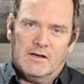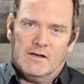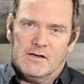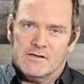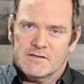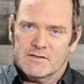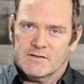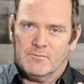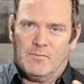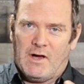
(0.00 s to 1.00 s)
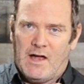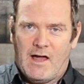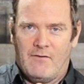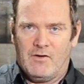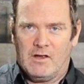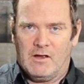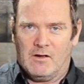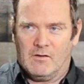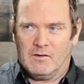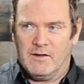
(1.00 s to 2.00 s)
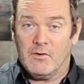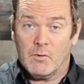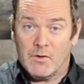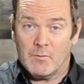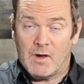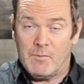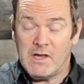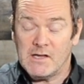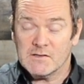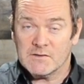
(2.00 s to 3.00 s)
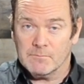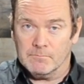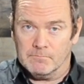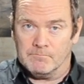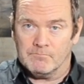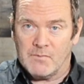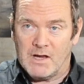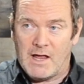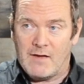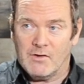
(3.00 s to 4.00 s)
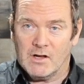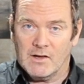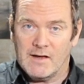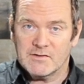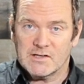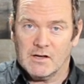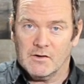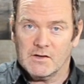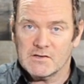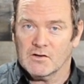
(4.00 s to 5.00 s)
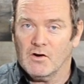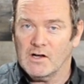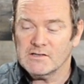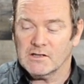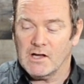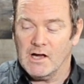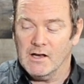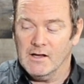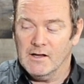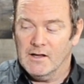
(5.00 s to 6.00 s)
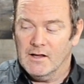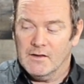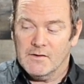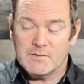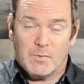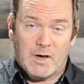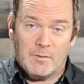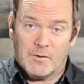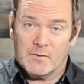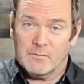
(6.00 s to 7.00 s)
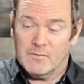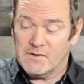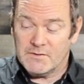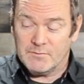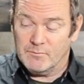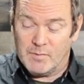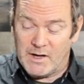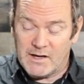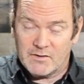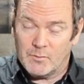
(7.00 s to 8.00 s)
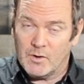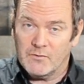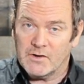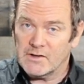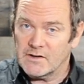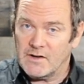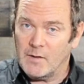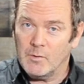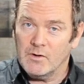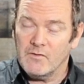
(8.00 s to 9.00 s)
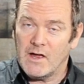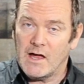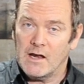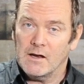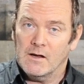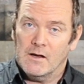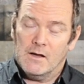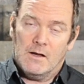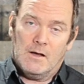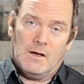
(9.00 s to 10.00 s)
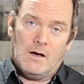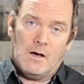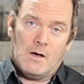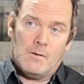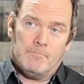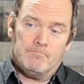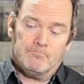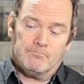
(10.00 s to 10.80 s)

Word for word: is by having, living within my means and having a lifestyle that doesn't cost a lot. This bike, this bike is a perfect example of that. Um,